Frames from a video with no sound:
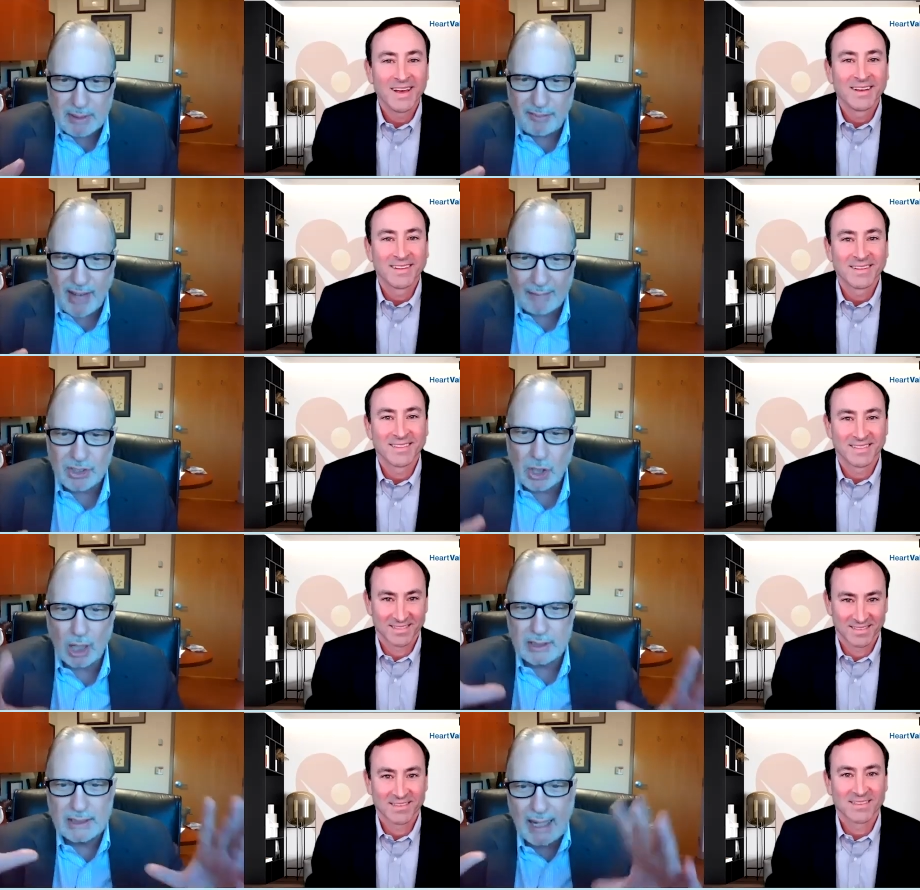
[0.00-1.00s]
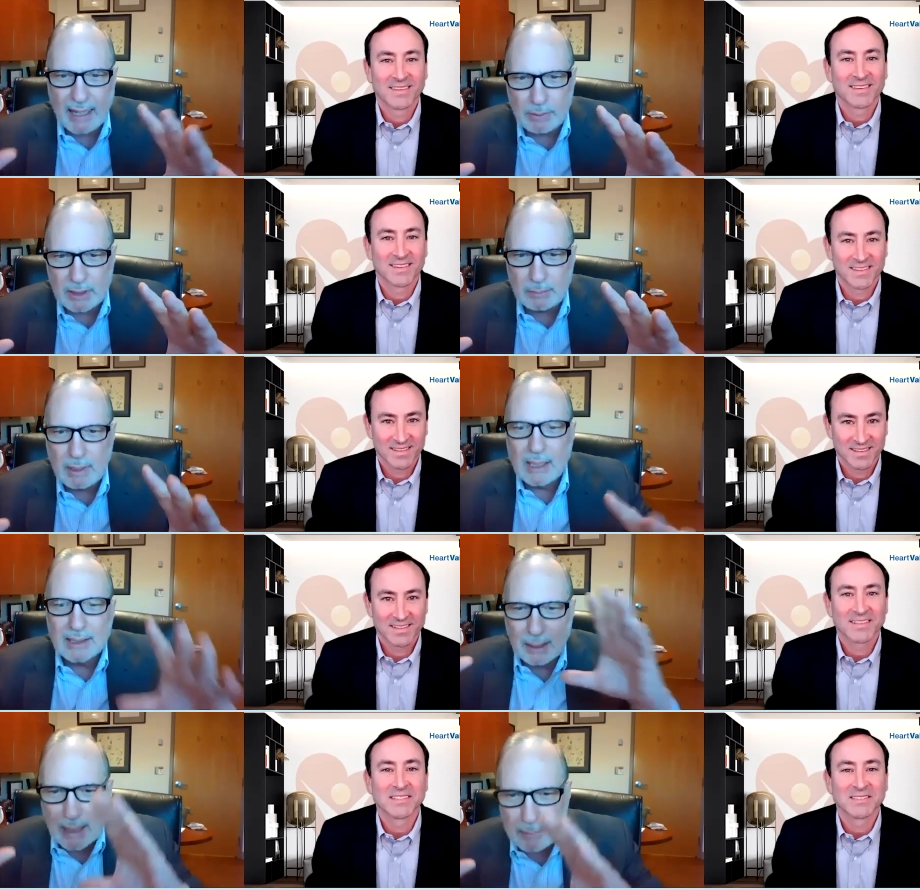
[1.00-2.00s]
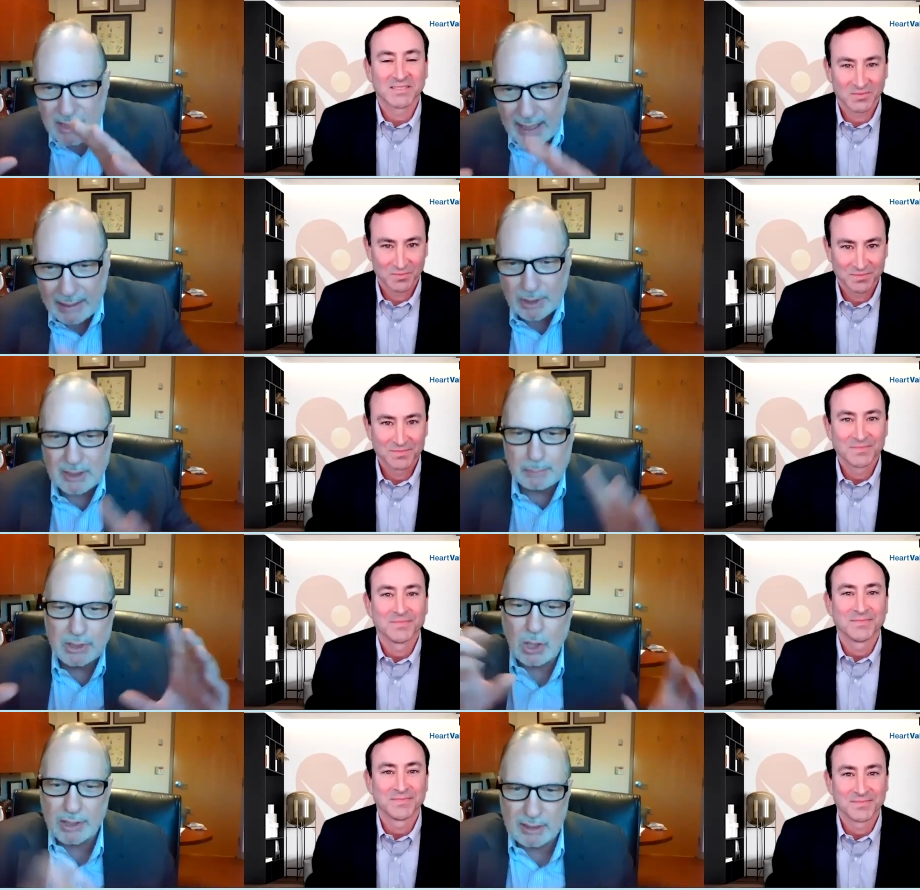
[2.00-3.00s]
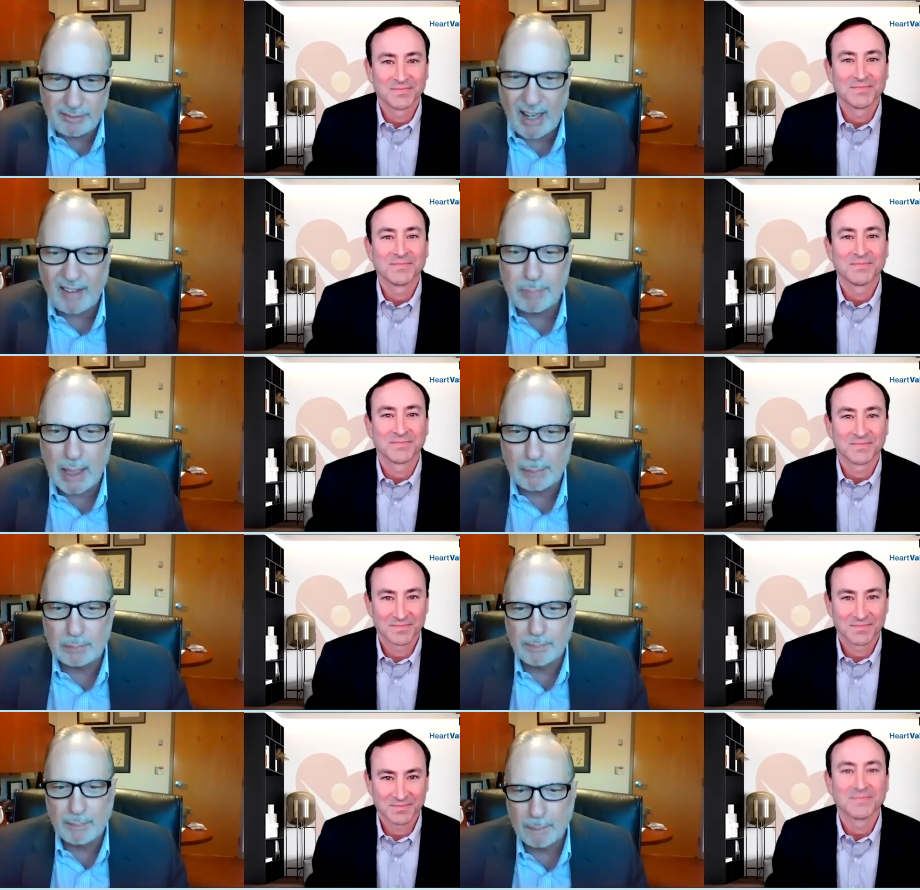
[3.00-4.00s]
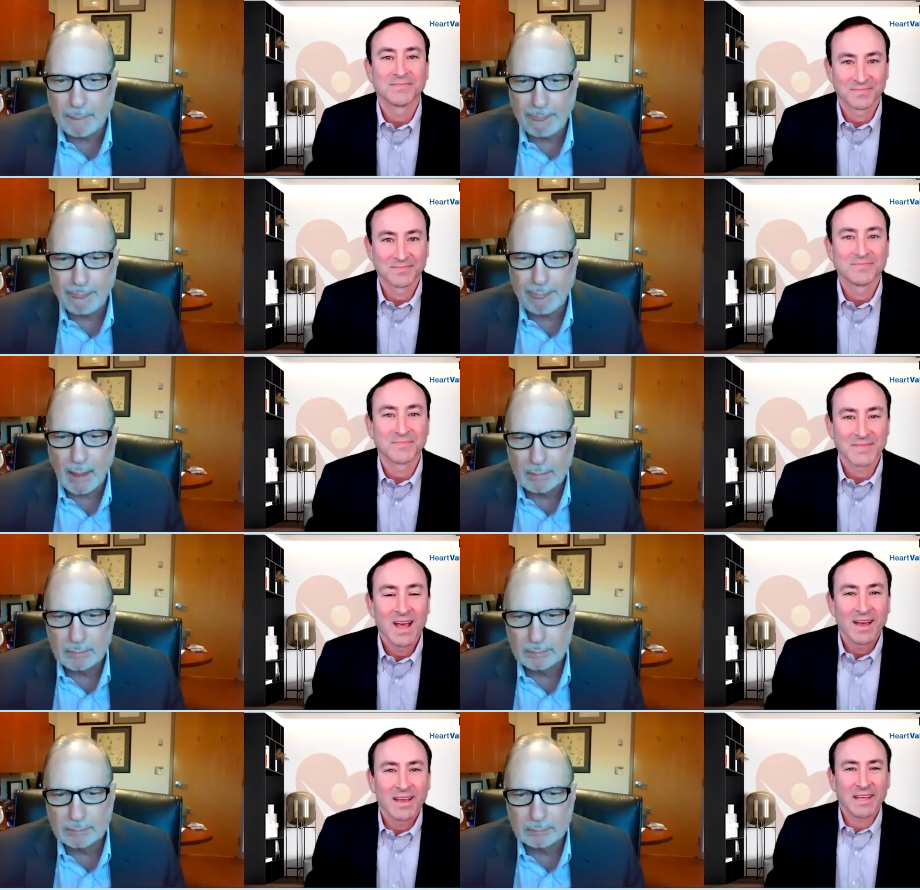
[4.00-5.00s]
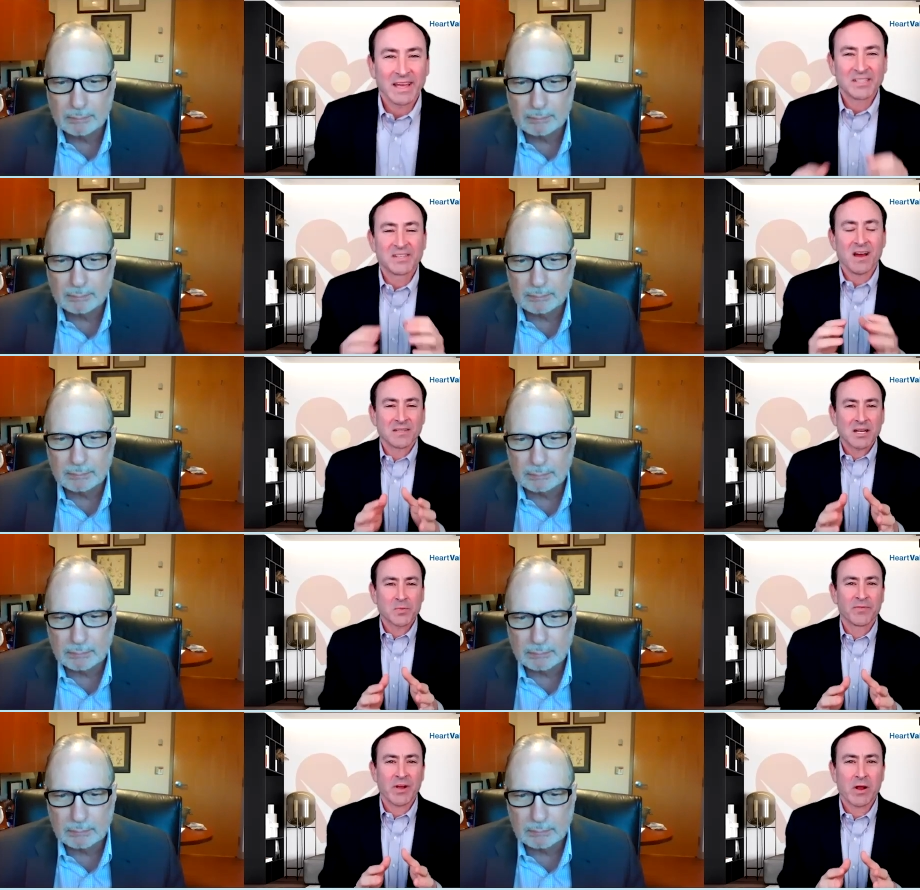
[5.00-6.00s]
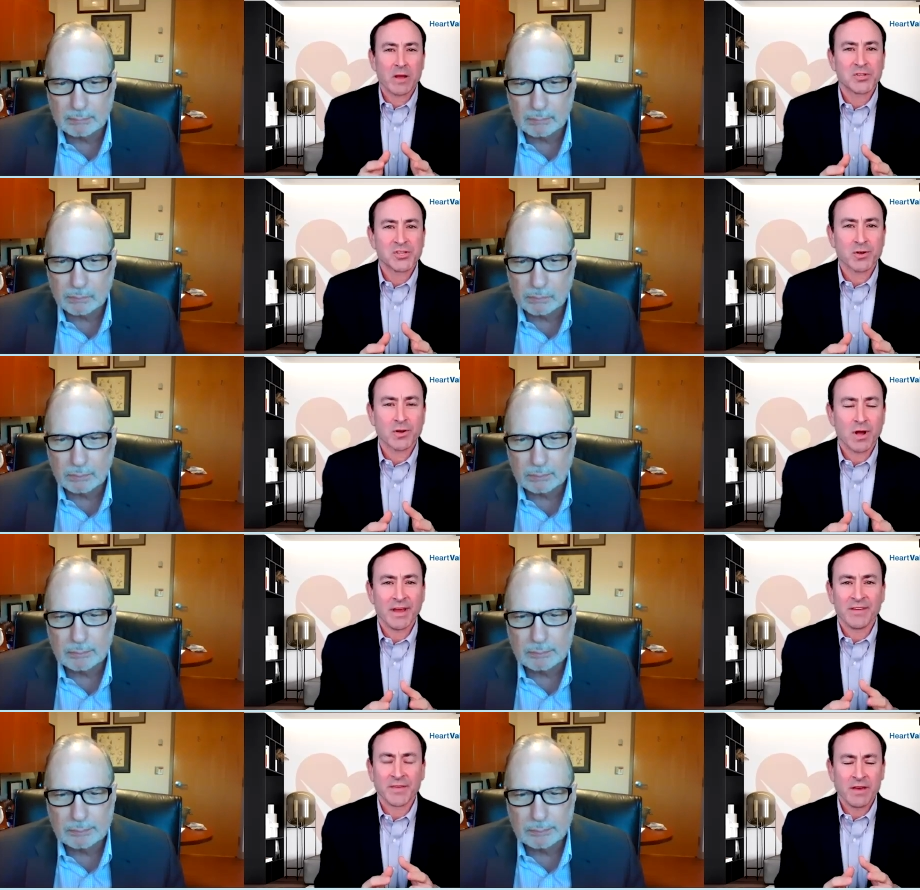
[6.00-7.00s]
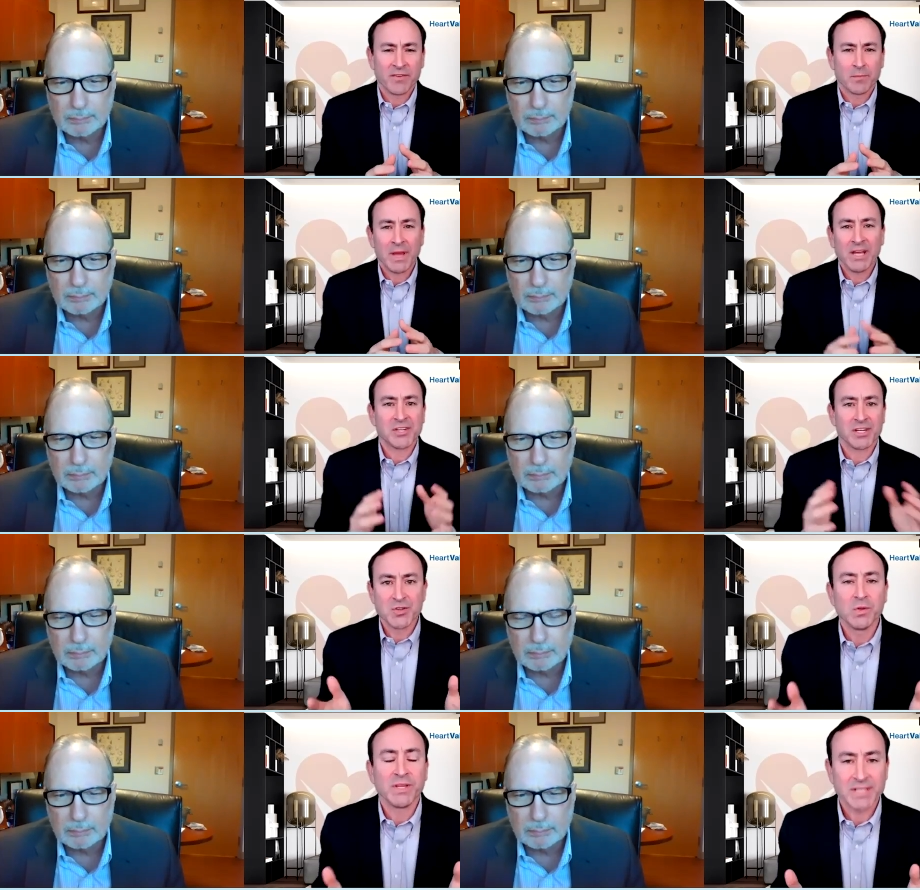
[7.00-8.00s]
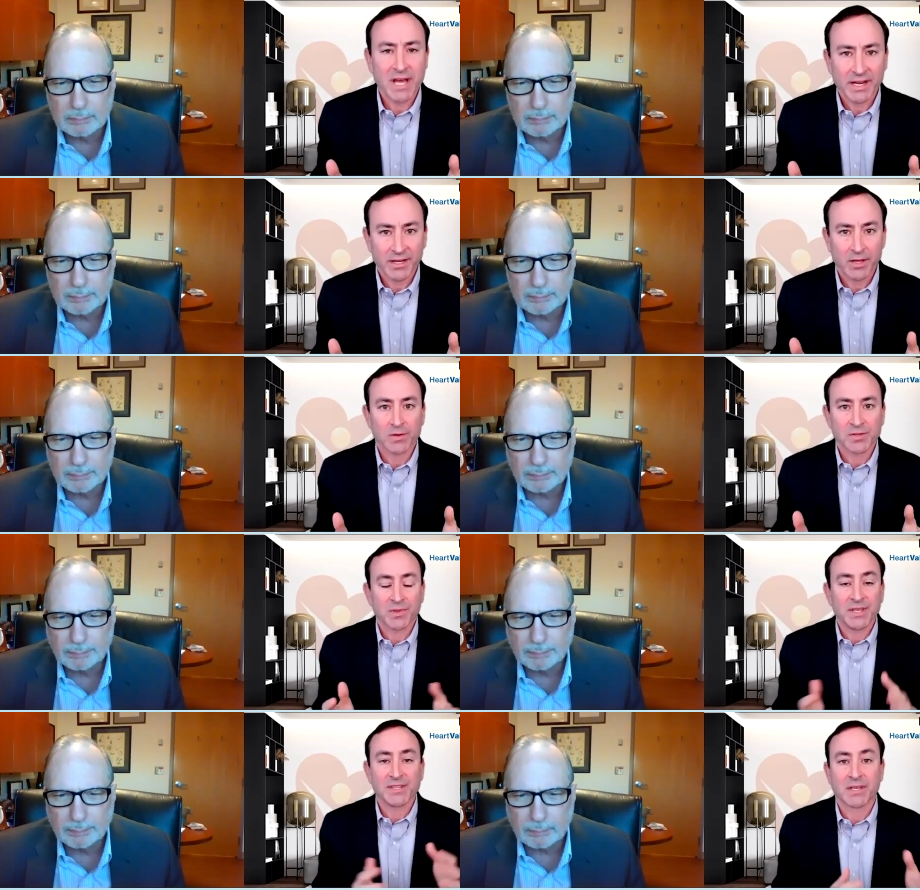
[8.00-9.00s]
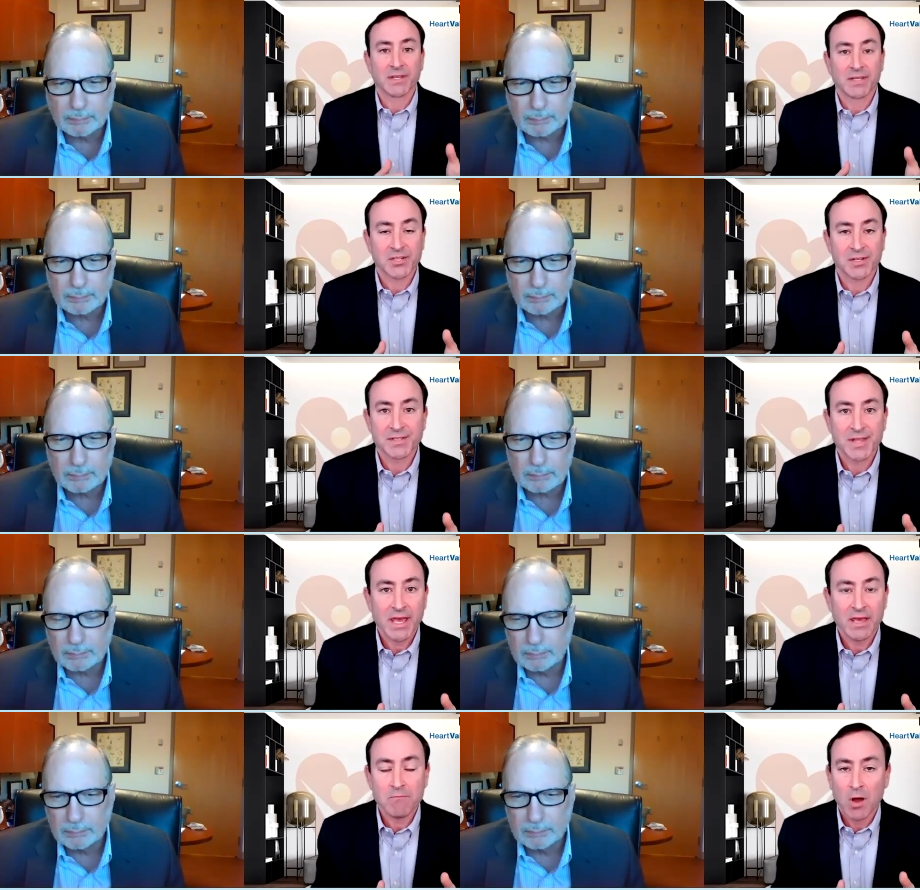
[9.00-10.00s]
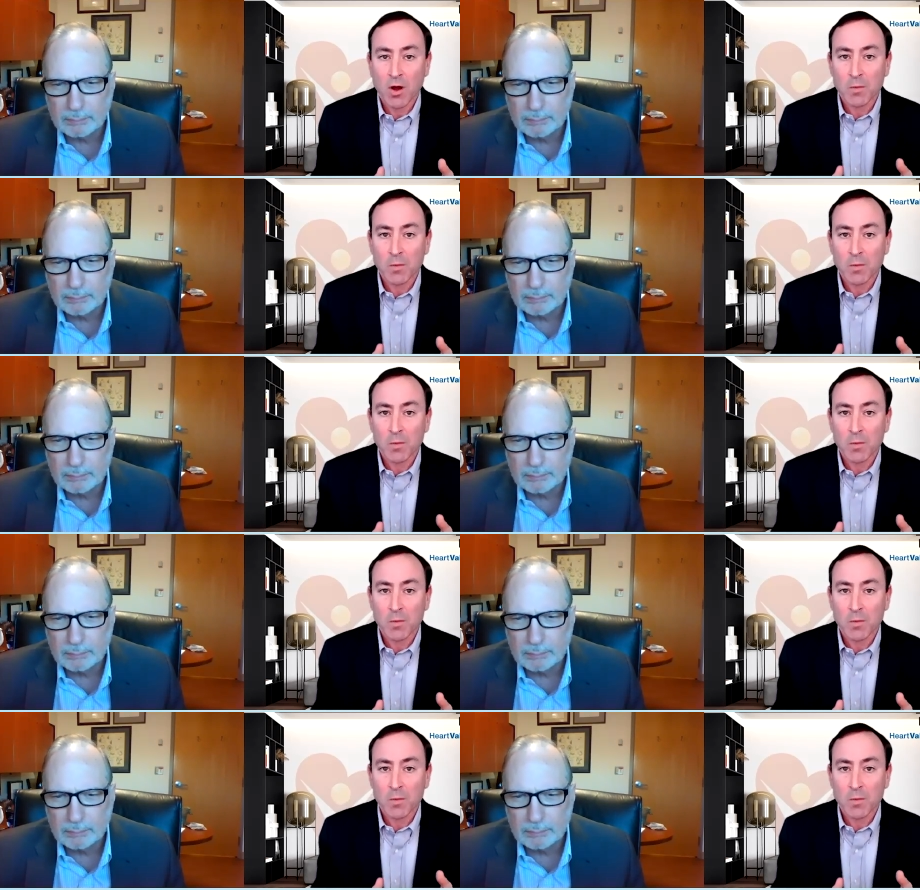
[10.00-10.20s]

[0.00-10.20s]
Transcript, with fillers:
Speaker 1: the valve's causing the aneurysm, sometimes the aneurysm is causing the valve problem.
Speaker 2: And Doctor Bavaria, I'm sure if, if a patient is newly diagnosed with these conditions, they are